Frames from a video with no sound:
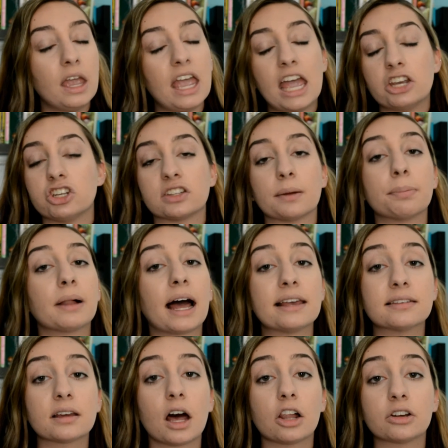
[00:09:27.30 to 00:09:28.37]
it just applies
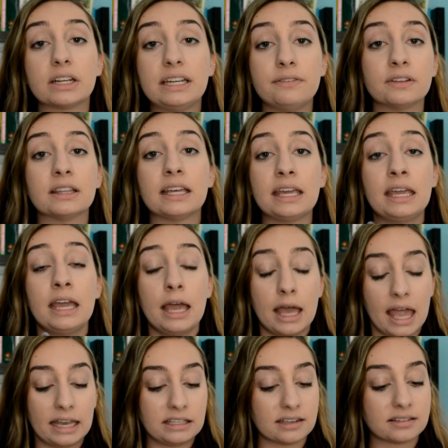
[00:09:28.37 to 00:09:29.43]
the color evenly,
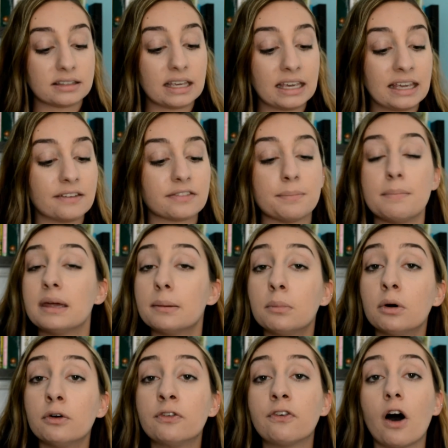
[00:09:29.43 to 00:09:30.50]
it just it gives
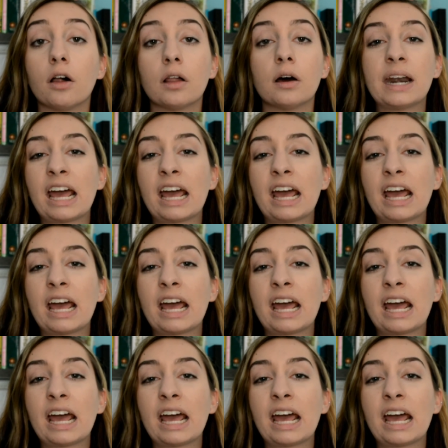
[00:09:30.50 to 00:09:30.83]
minimal fallout,